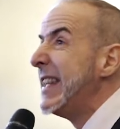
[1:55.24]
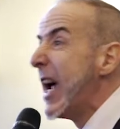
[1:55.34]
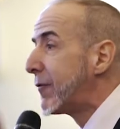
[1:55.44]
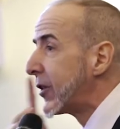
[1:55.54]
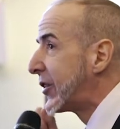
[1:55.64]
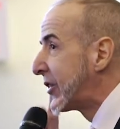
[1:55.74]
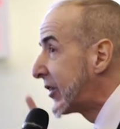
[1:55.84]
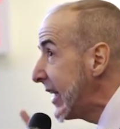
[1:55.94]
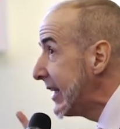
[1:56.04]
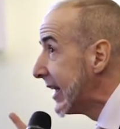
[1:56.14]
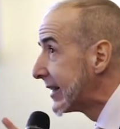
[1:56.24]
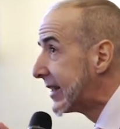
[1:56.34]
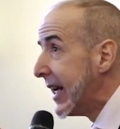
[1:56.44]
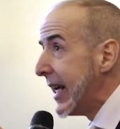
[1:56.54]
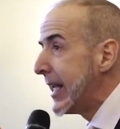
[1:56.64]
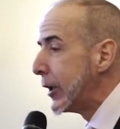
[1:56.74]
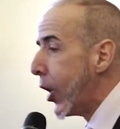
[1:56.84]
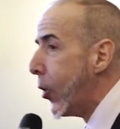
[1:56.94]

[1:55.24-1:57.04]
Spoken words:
never seen it. He had